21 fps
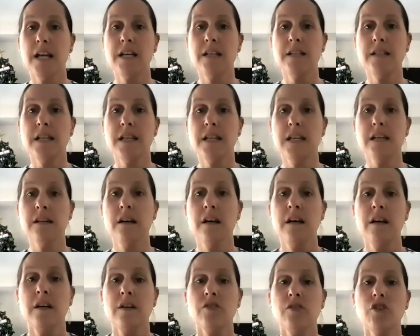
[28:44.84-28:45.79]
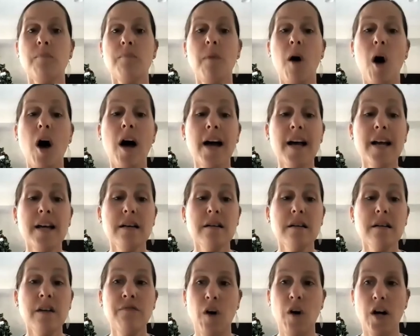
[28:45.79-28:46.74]
that easy. So my
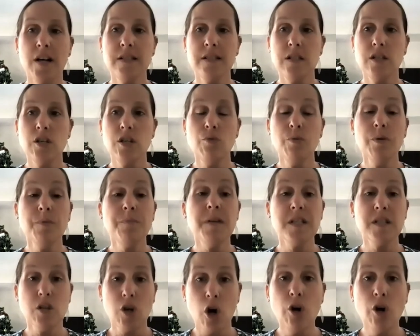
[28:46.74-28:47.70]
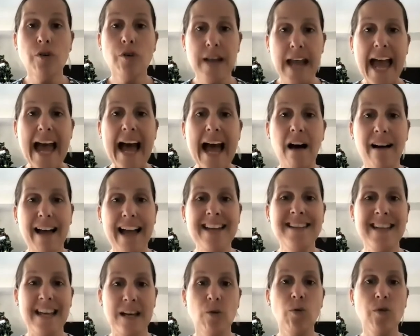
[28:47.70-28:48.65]
advice to you would be to go now
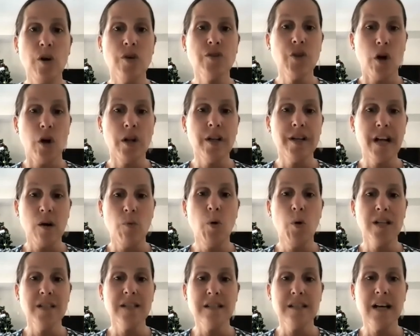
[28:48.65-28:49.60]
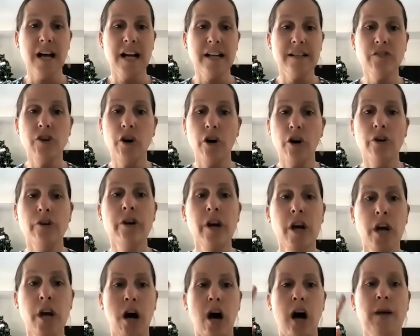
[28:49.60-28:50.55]
and get all those holiday ones done. Go,
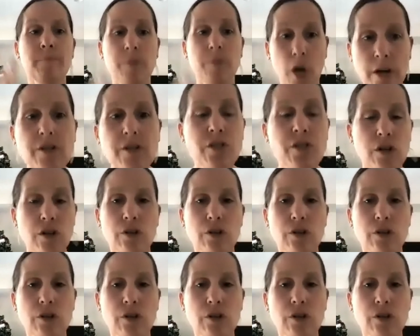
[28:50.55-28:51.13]
I'm going to